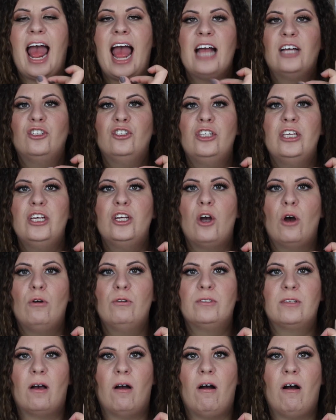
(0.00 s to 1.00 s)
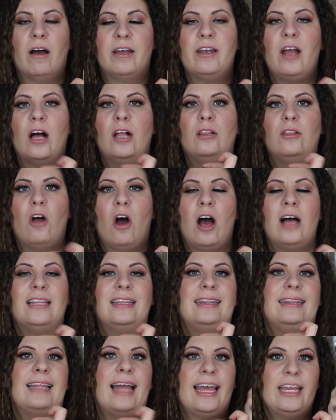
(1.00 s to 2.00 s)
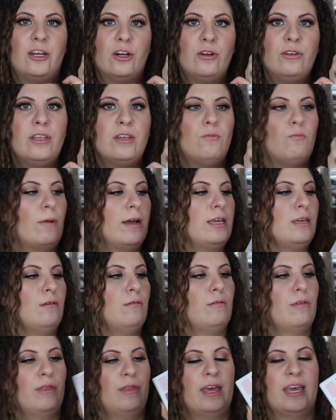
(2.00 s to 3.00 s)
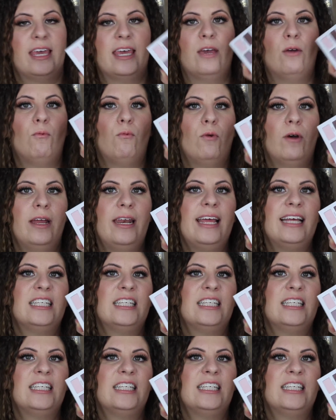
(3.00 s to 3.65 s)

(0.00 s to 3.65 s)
actually goes on a lot lighter than what you think it would,